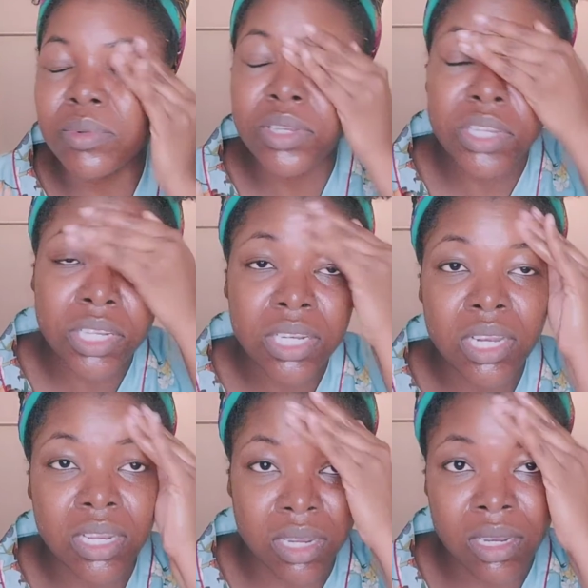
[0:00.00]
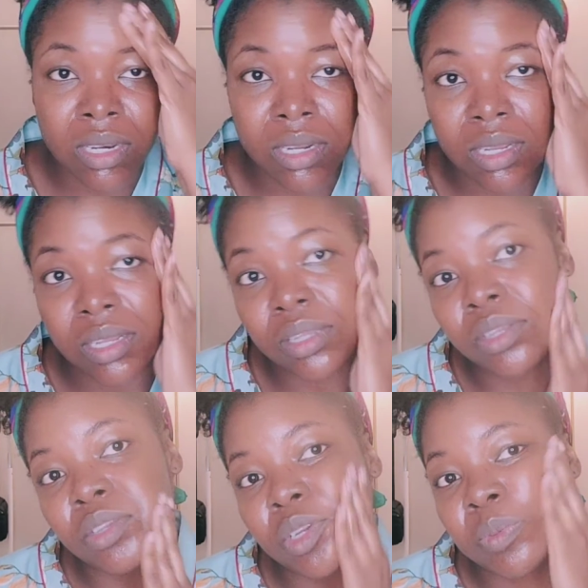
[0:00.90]
cheated
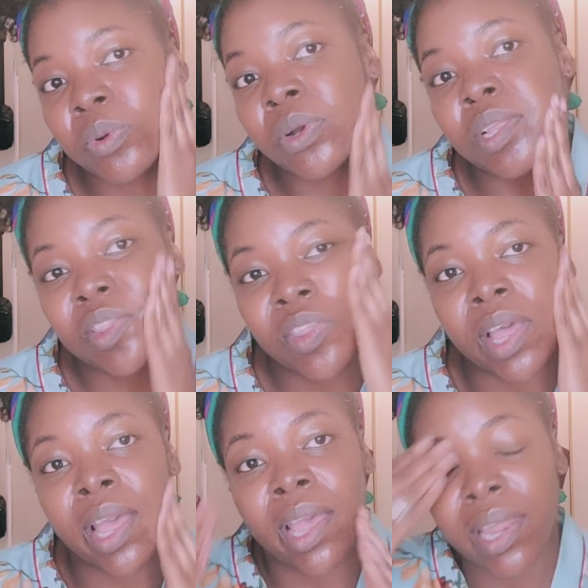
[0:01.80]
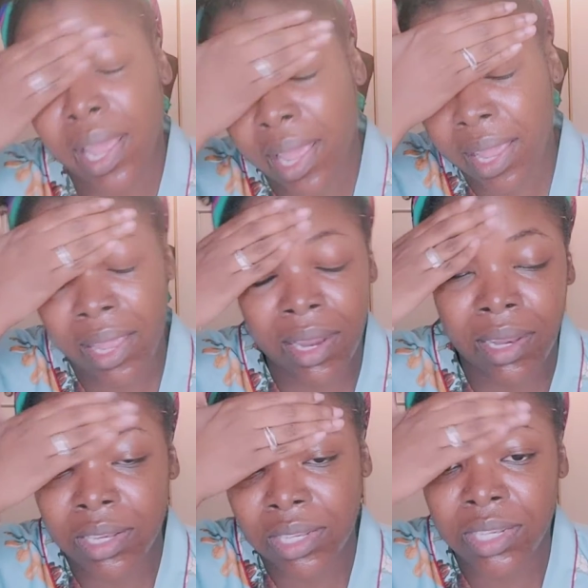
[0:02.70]
to the point that
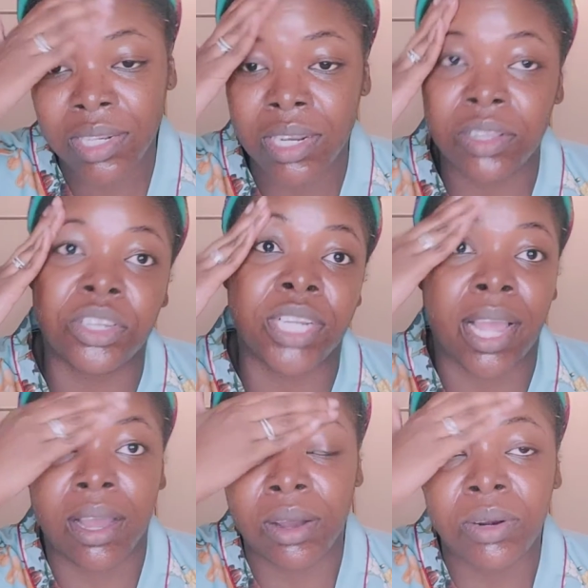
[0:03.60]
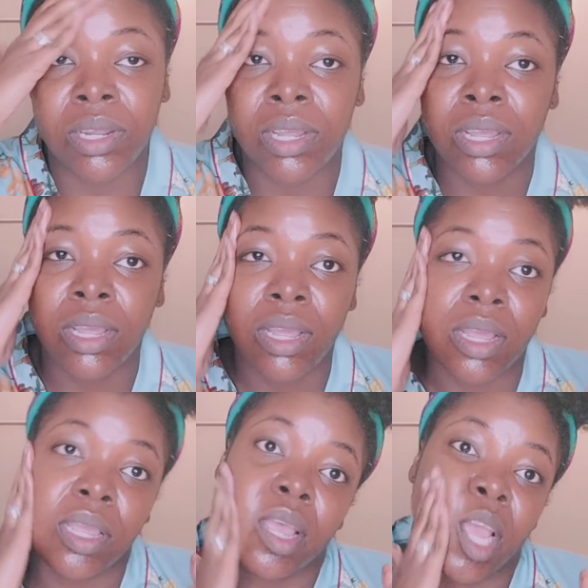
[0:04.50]
another child
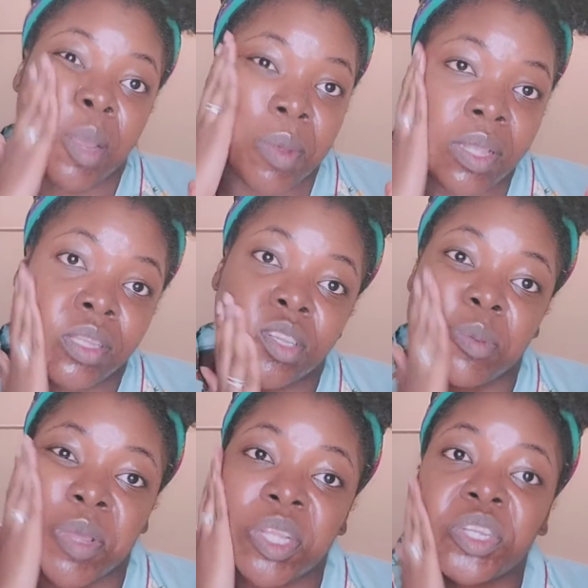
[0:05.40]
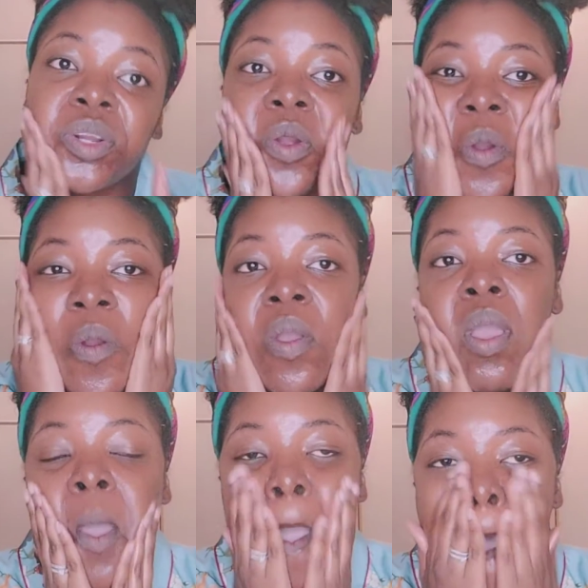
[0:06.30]
came into the picture.
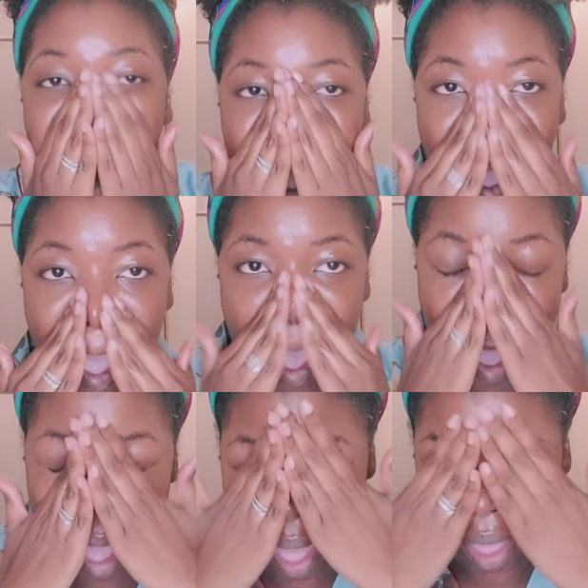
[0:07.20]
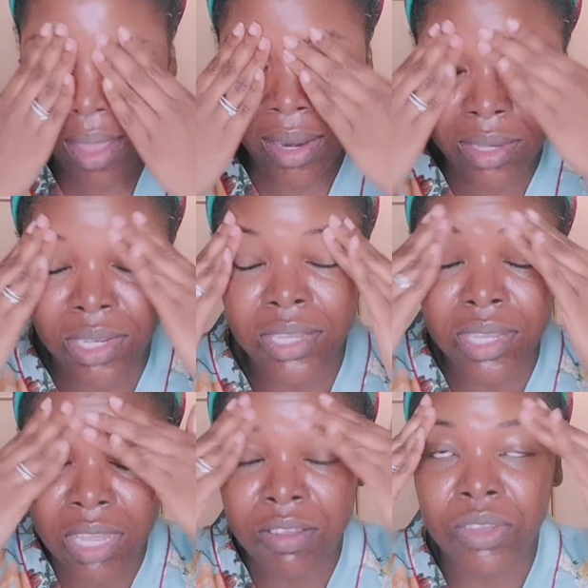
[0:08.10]
And just to
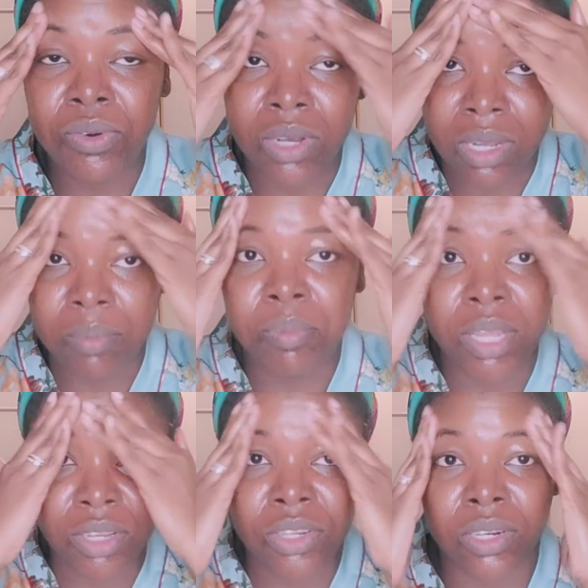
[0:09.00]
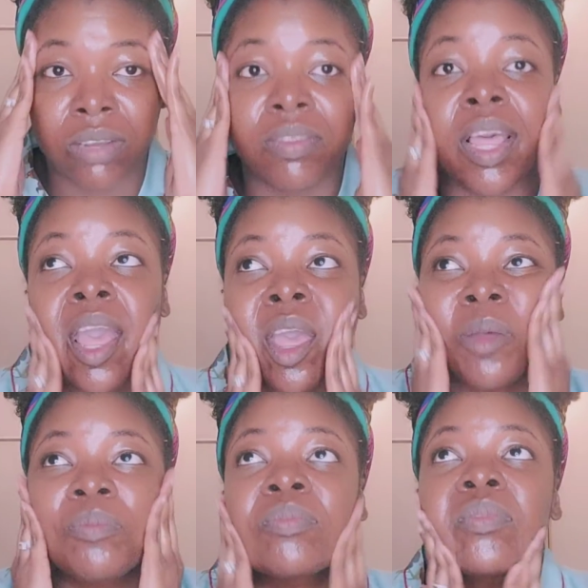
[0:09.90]
give you a picture of that,
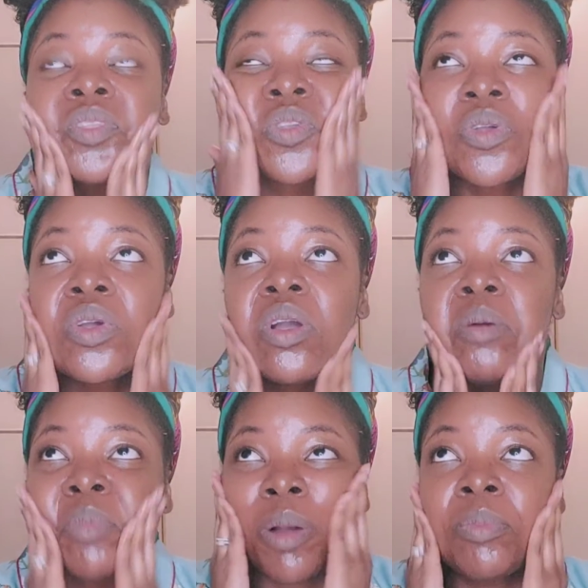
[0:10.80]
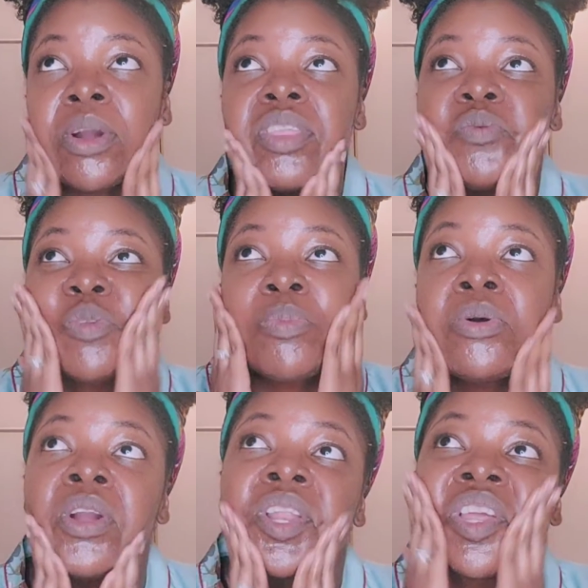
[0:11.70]
my brother was
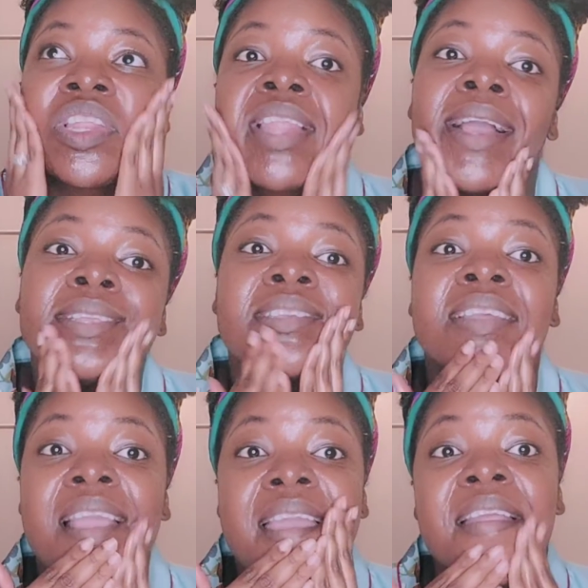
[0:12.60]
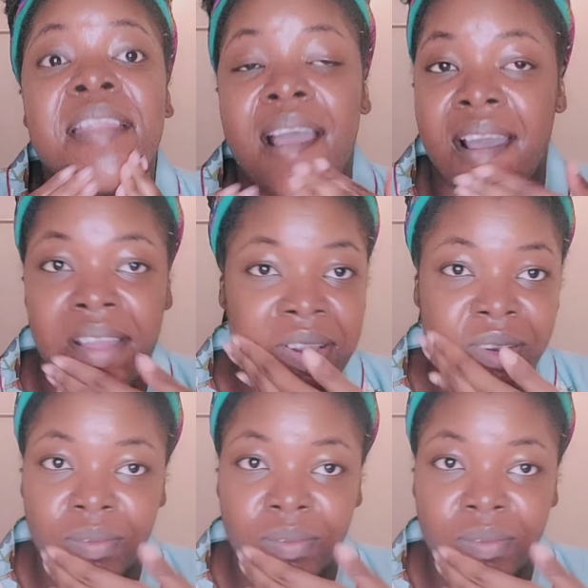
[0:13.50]
born in 1989,